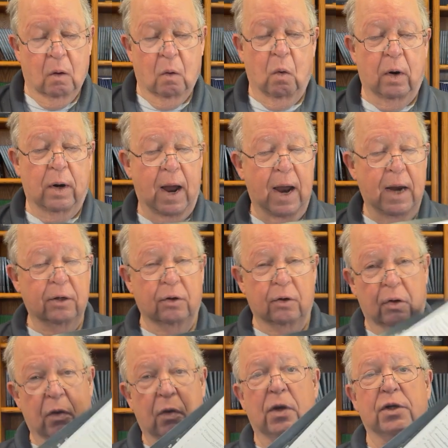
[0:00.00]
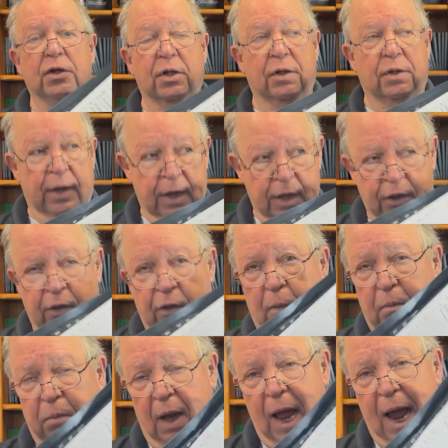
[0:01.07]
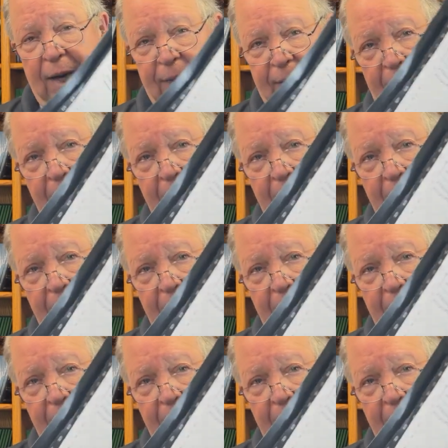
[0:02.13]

what I do is the things that are blocked